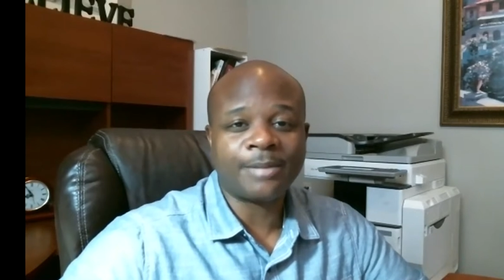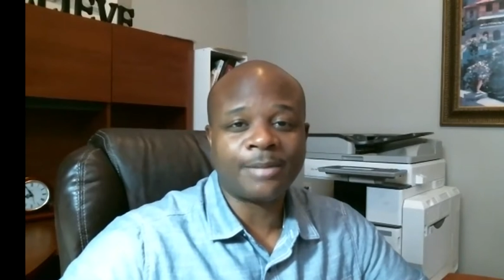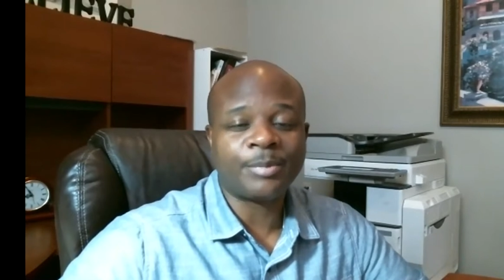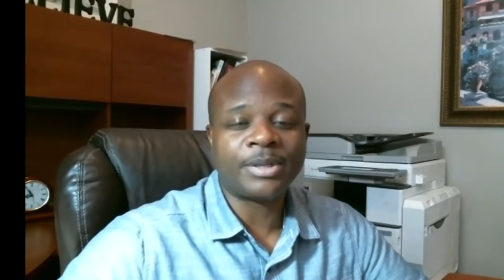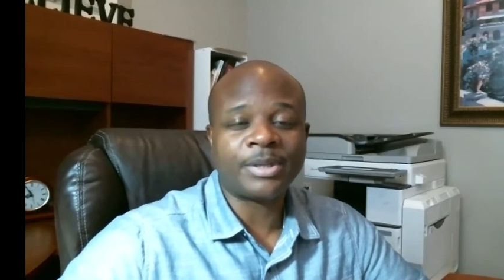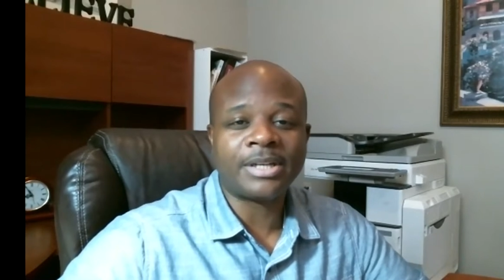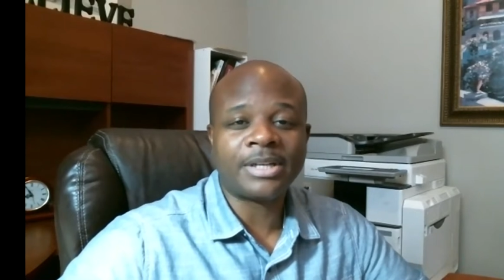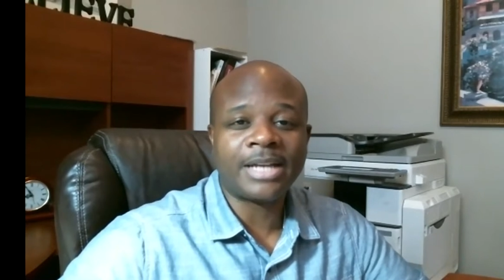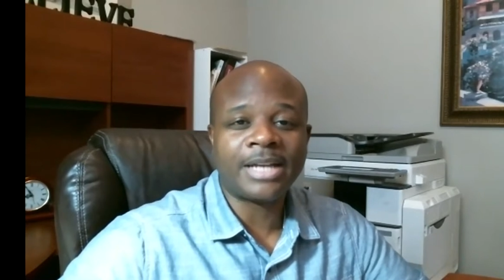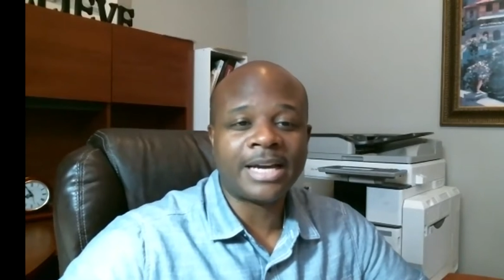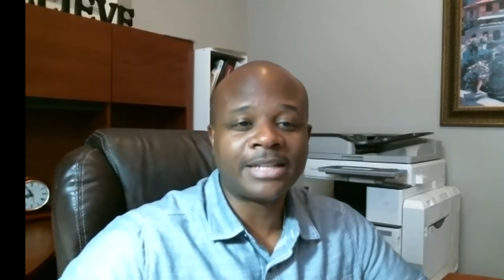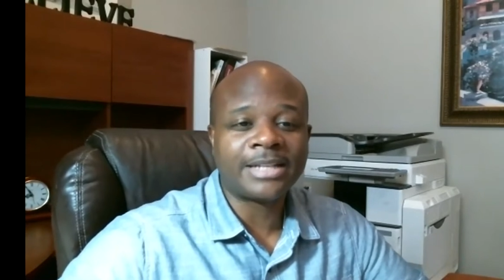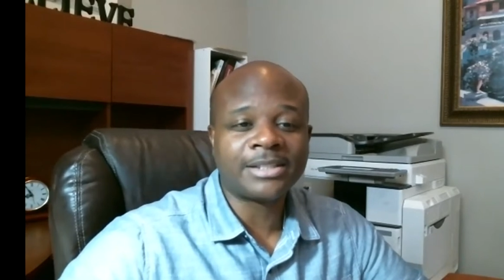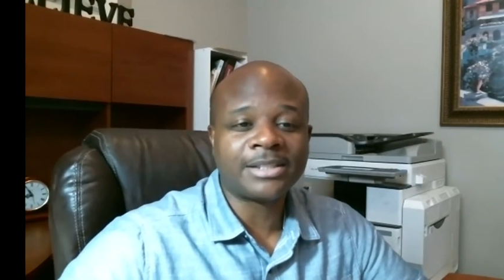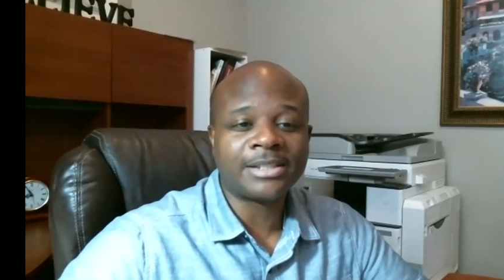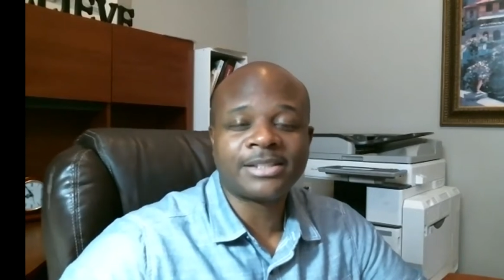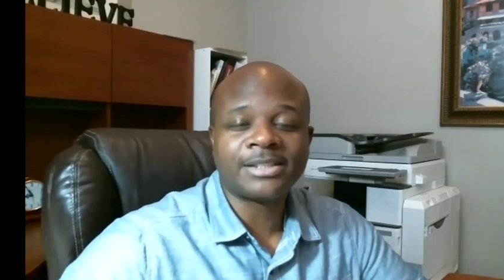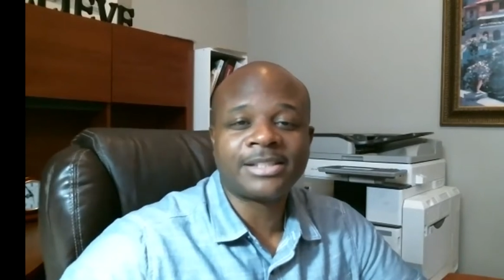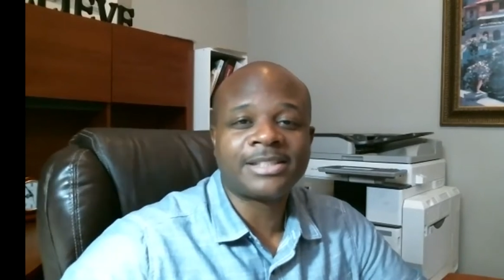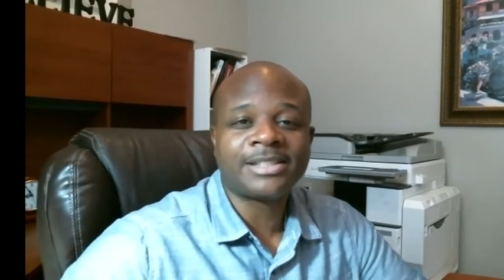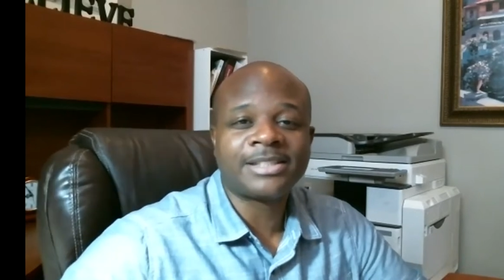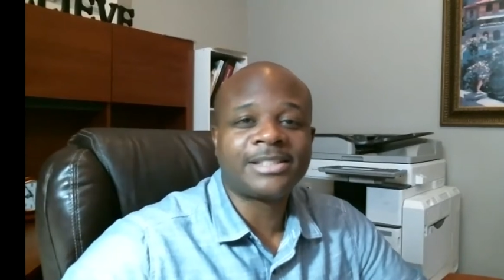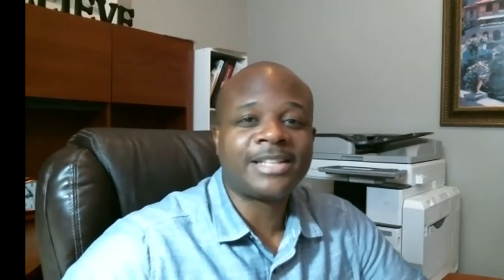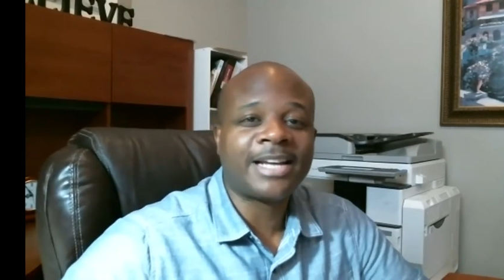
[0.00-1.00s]
I've been
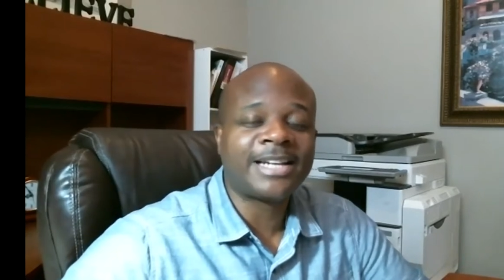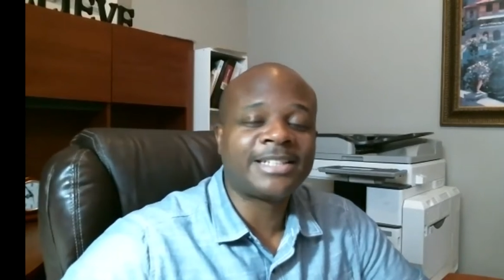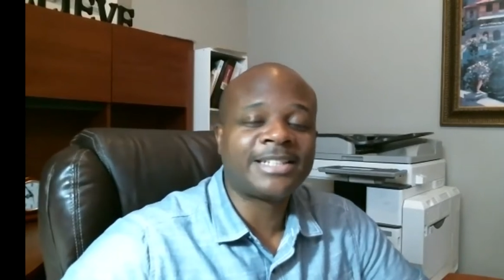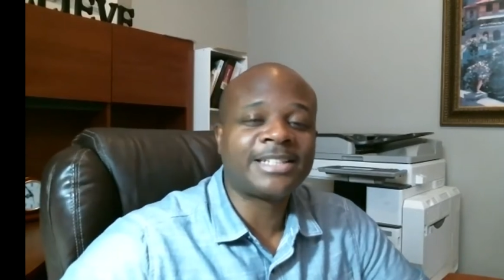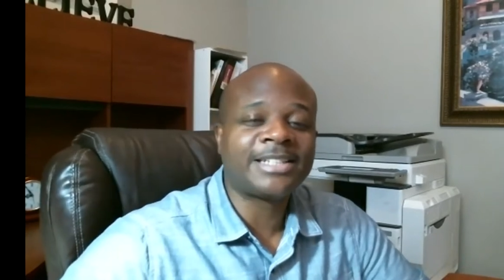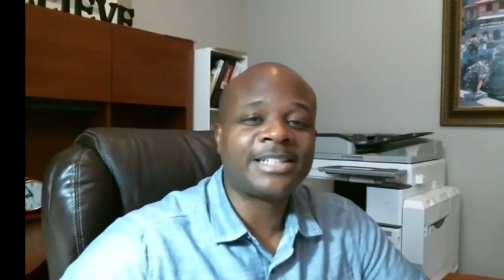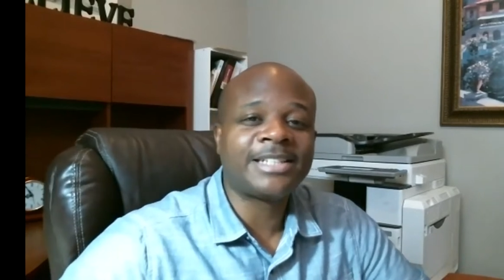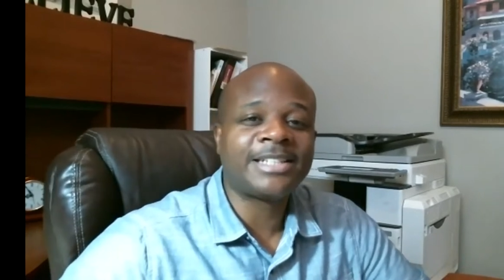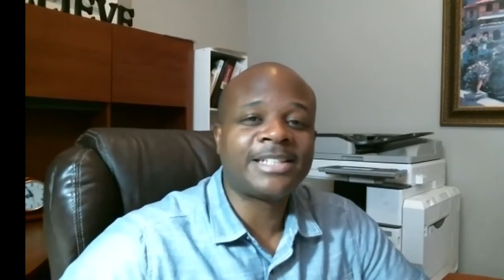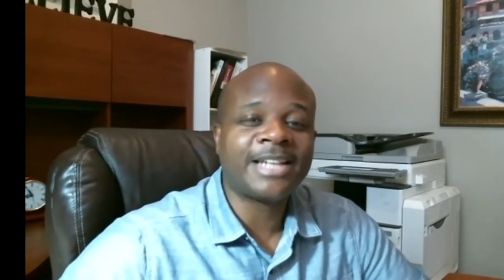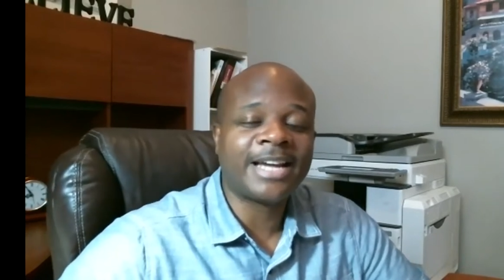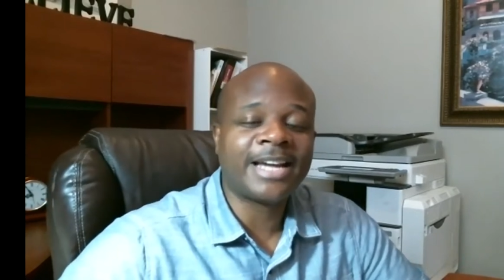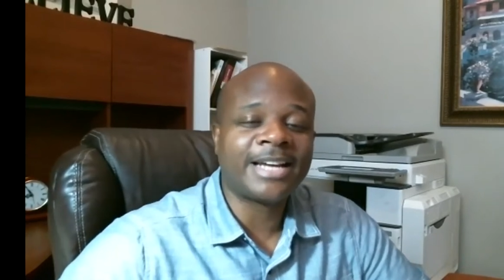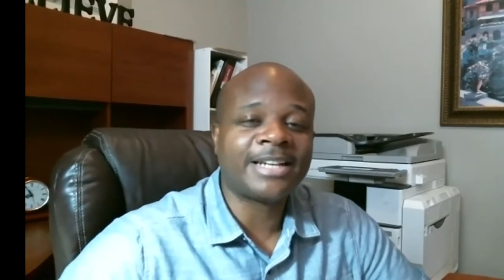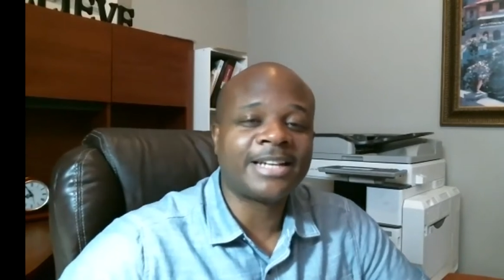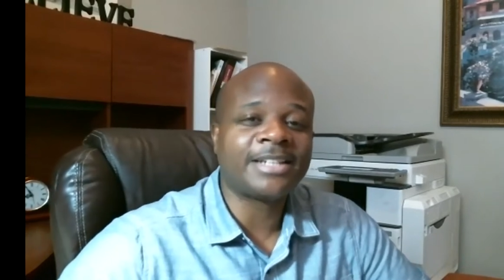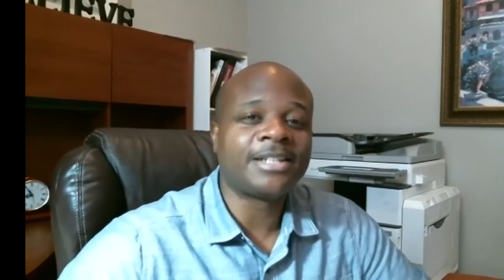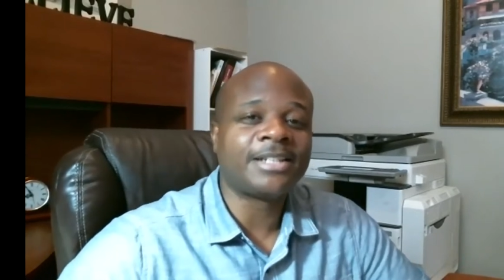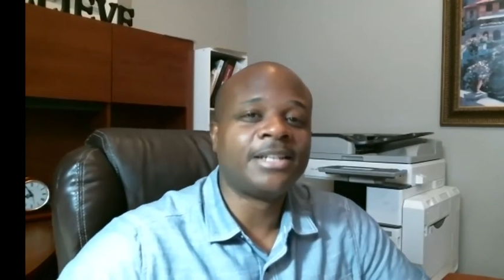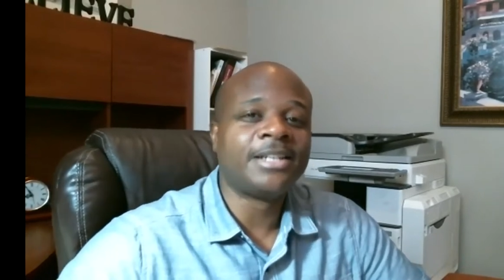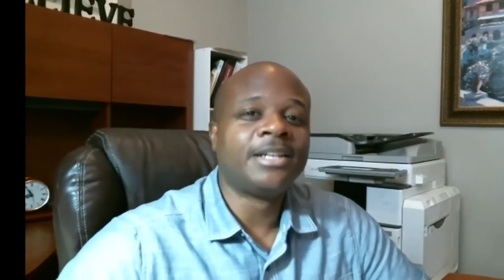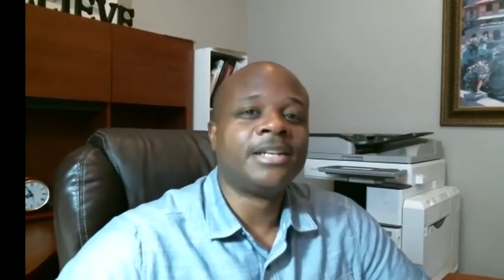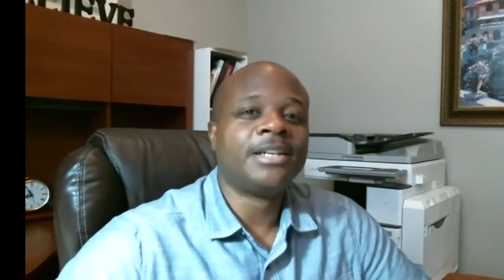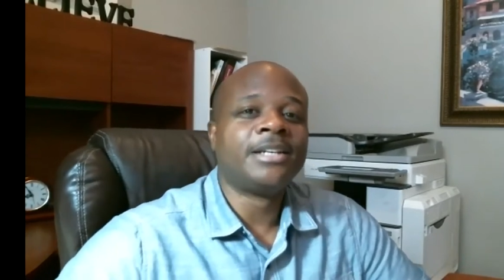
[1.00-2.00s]
licensed since
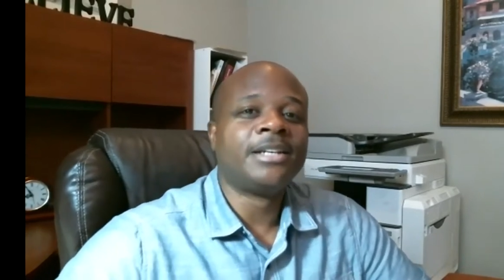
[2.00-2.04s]
1990.